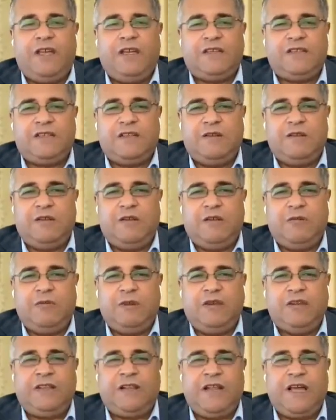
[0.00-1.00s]
its
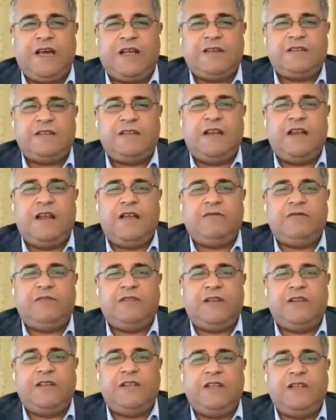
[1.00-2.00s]
military arsenal
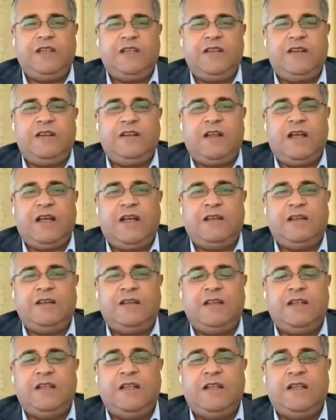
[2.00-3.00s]
after a year and
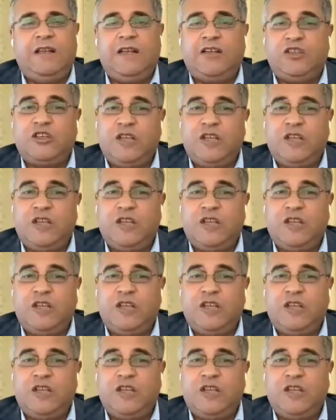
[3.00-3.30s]
uh, the